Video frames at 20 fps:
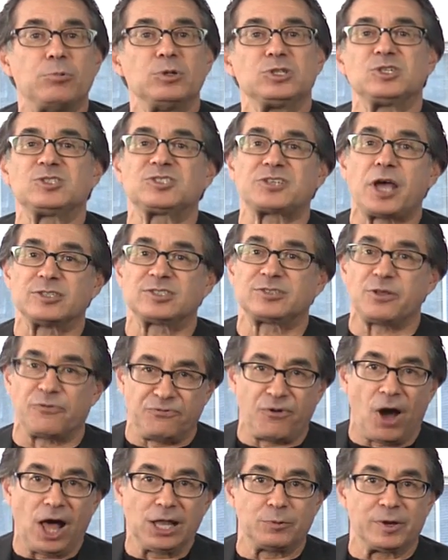we'll discuss the
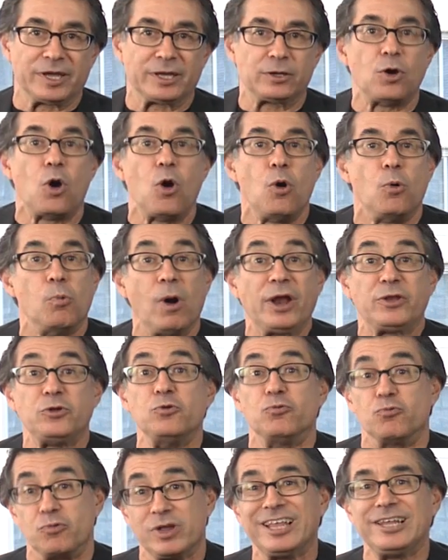following what
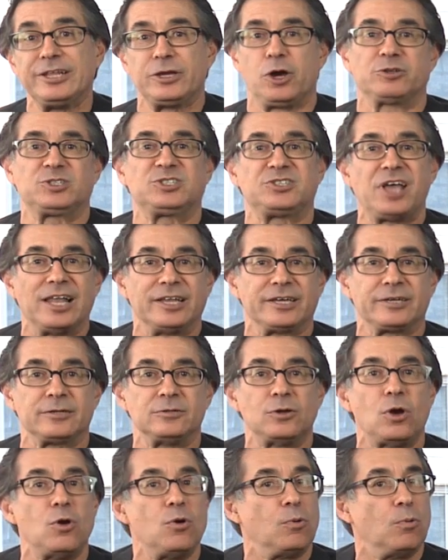you really are selling,
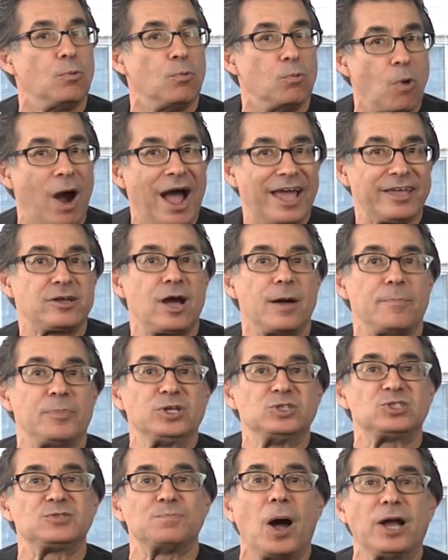why
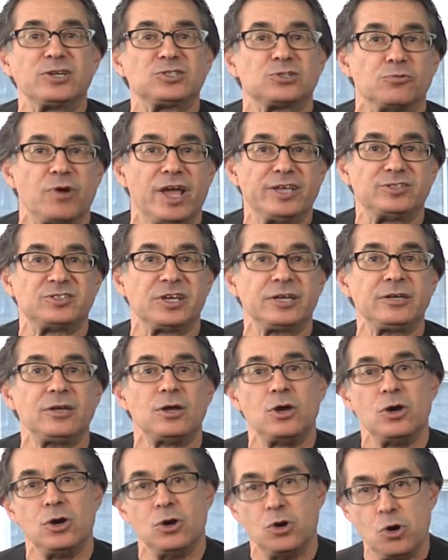companies sponsor racing,
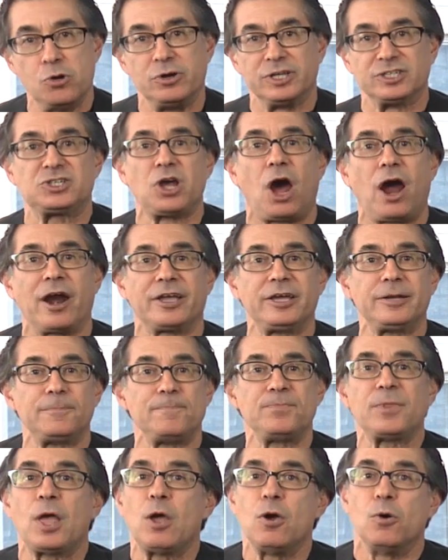who to target,
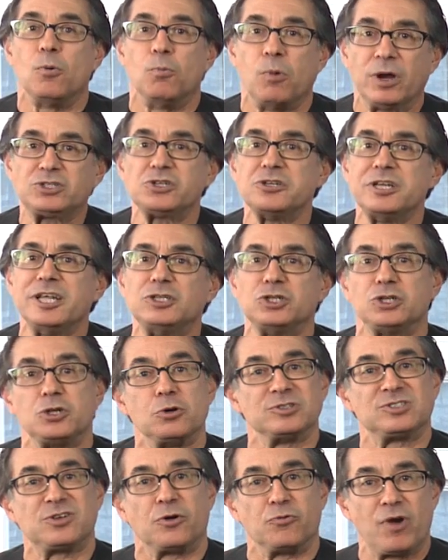what you need to
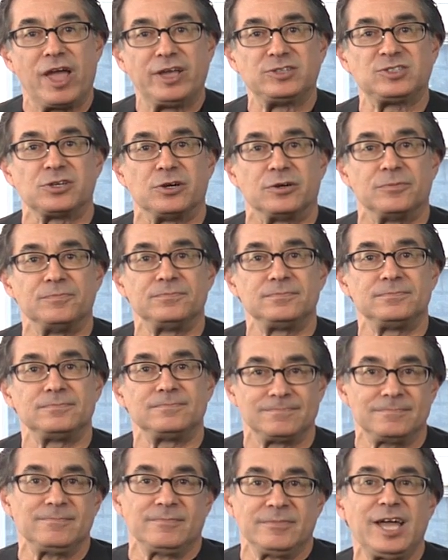do as a racer.
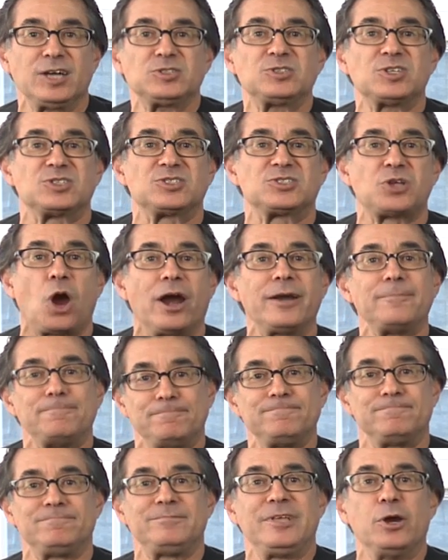That's the start.
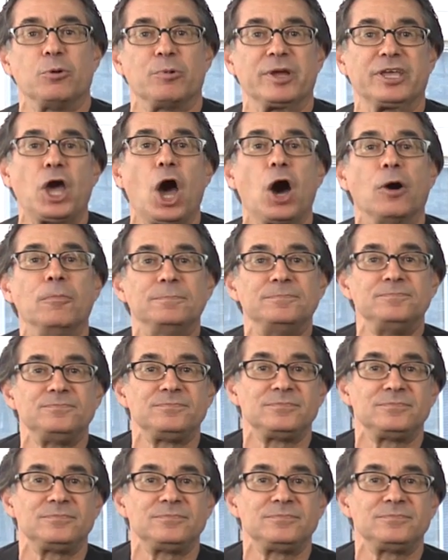Here we go.